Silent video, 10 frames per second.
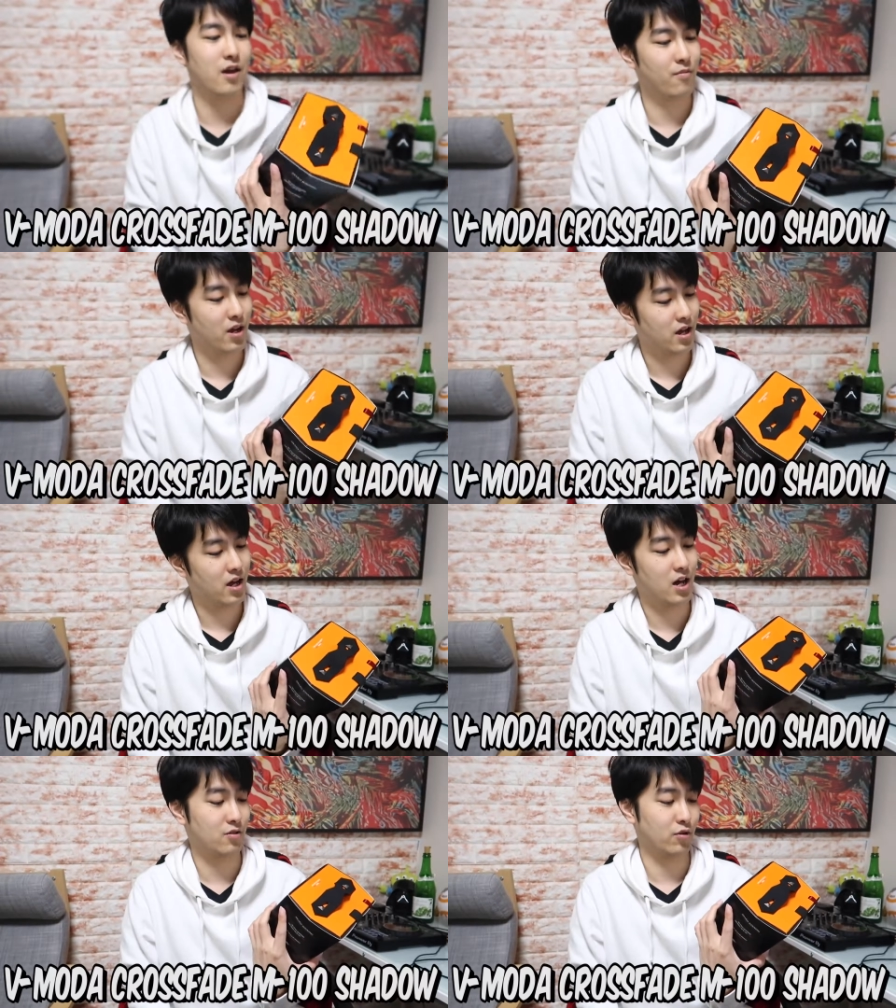
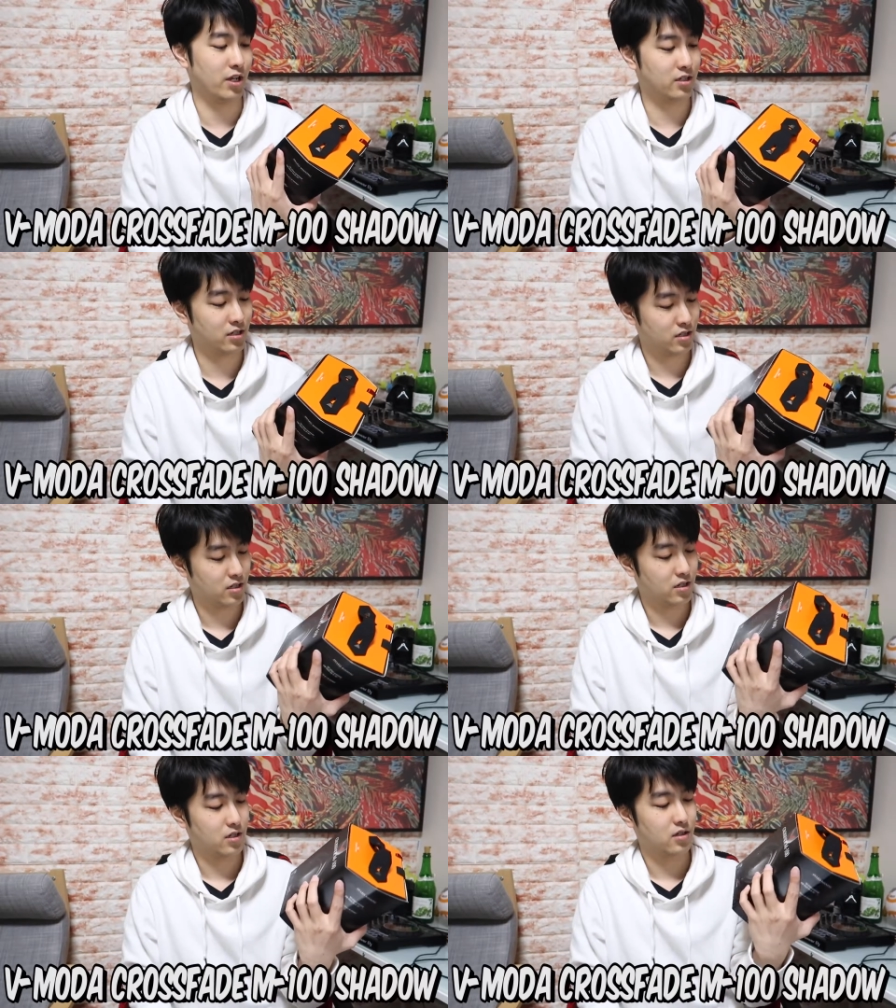M-100
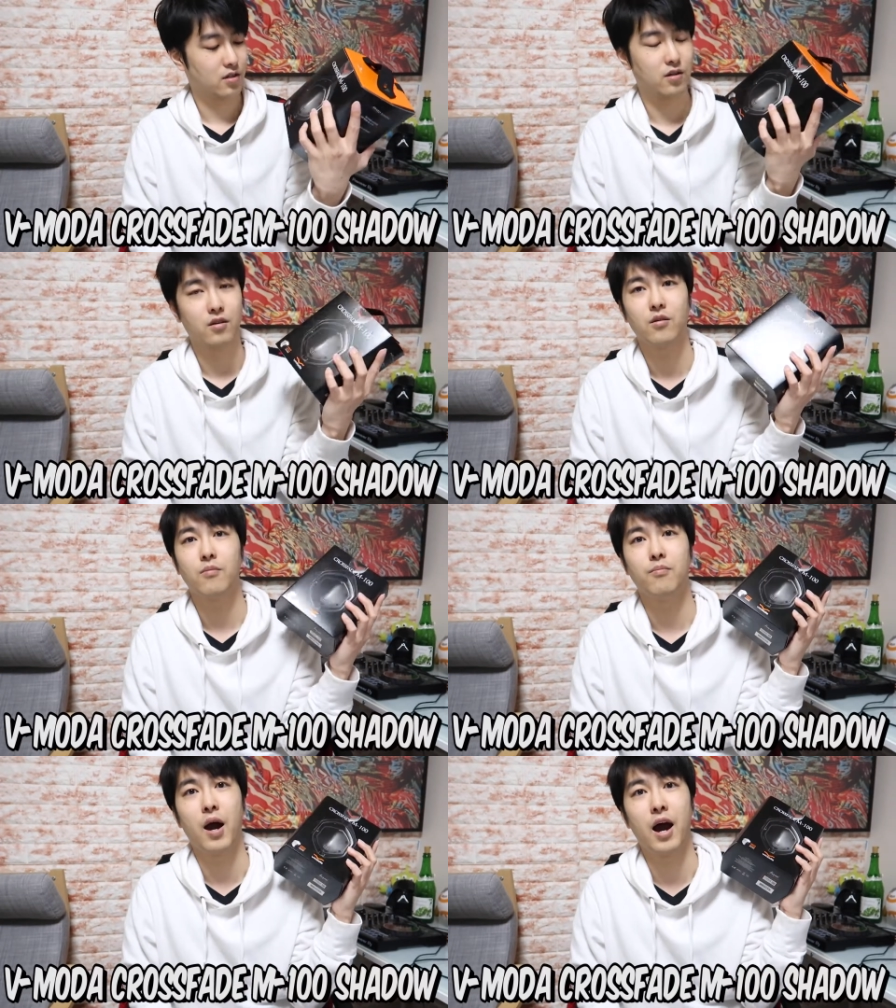
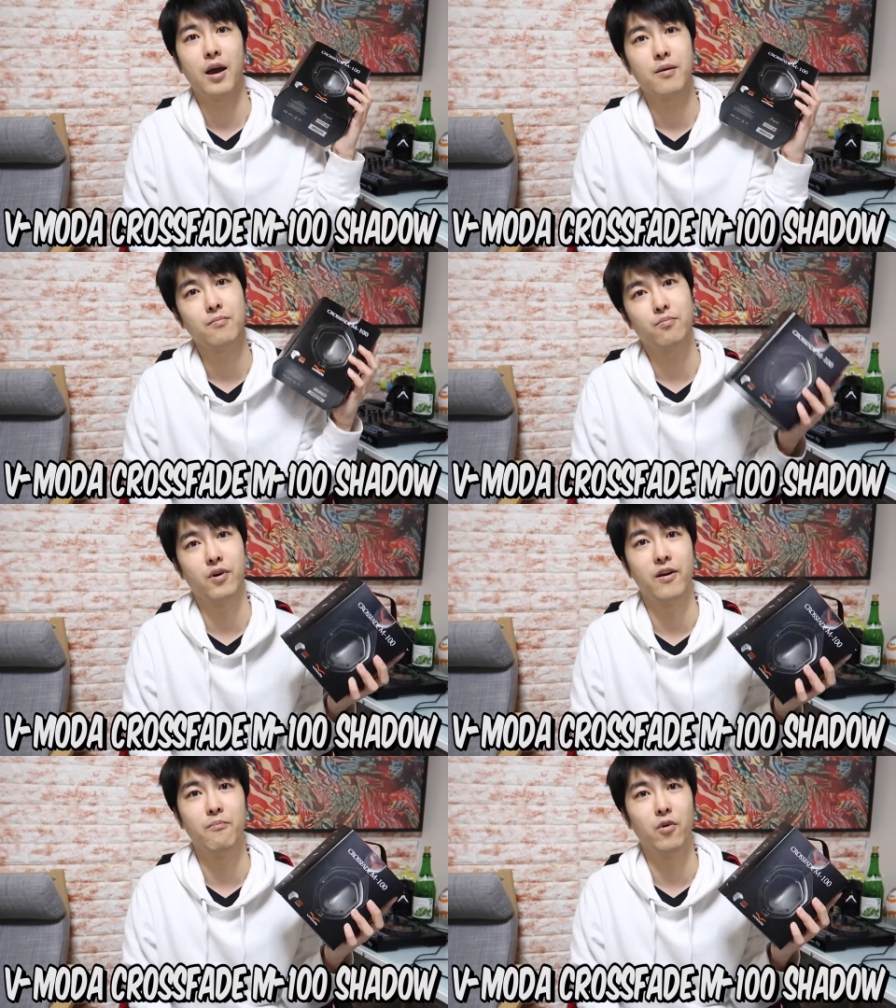by
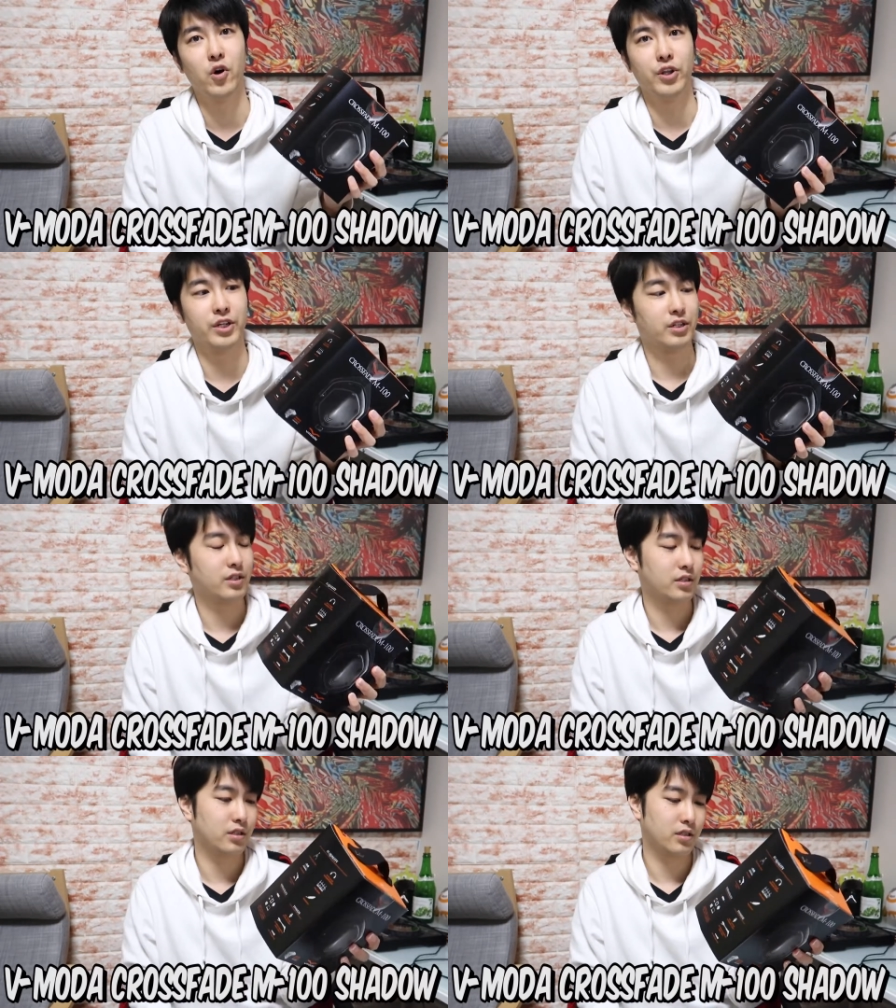V-Moda.
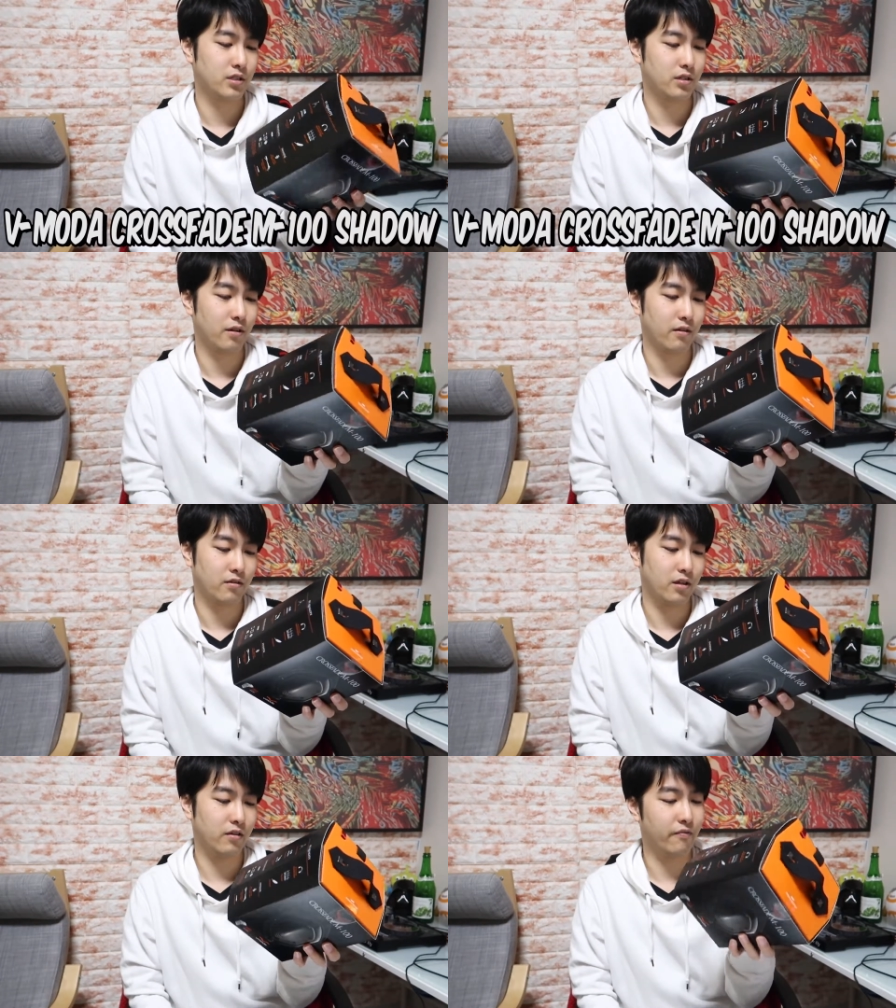
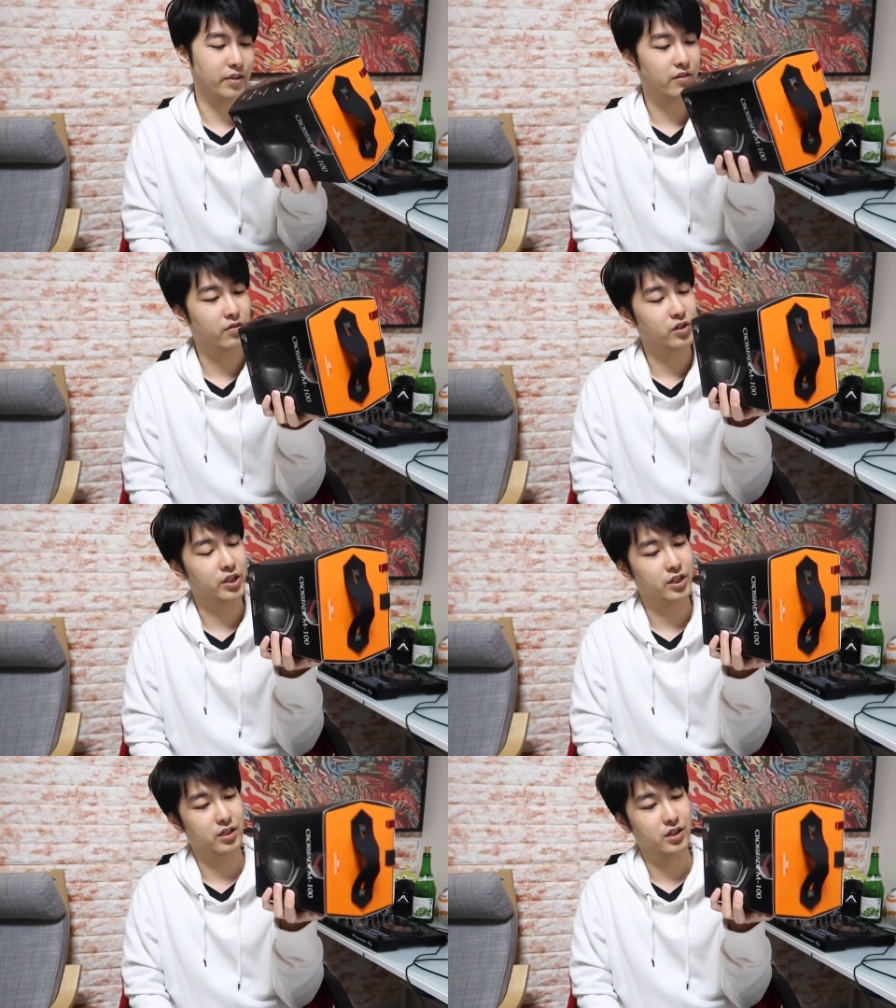This
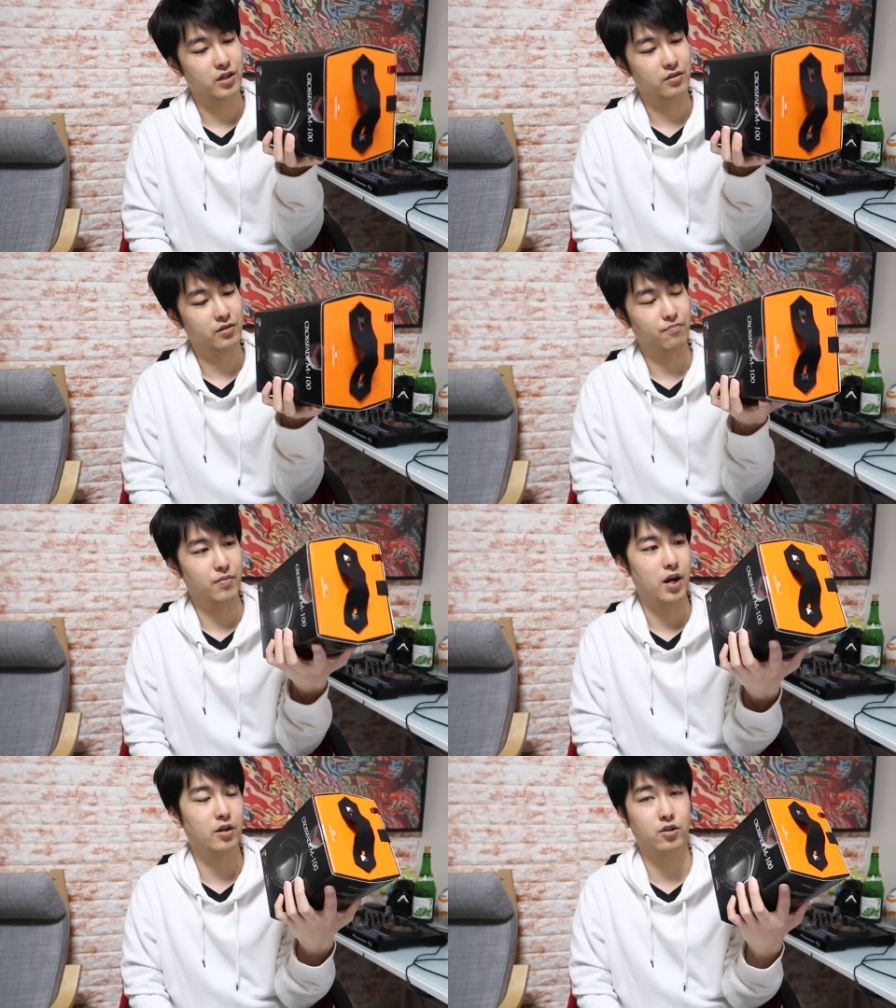V-Moda is a
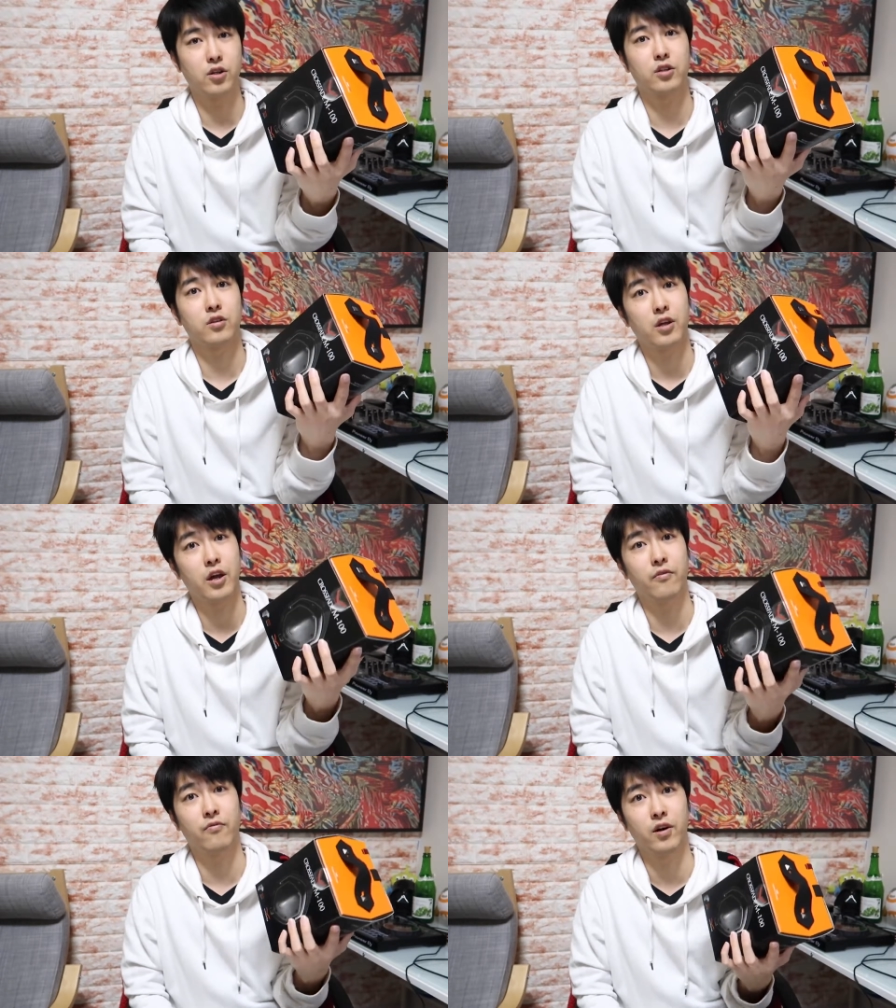very good
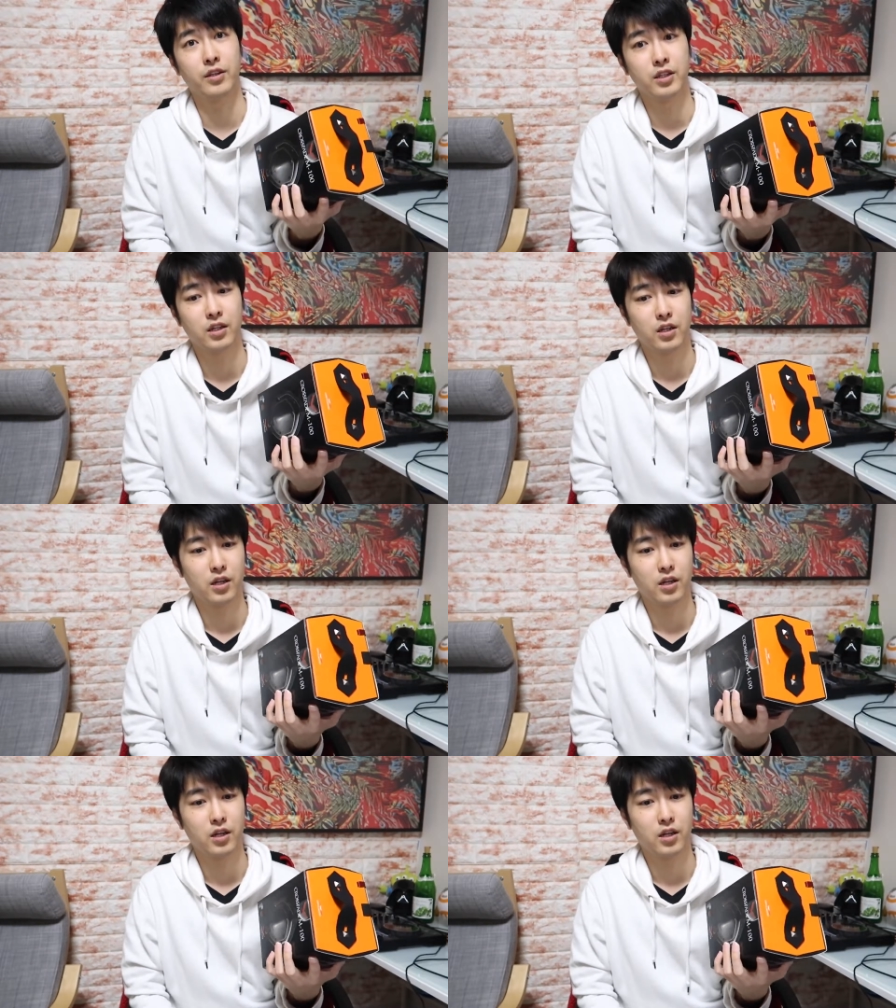headphone,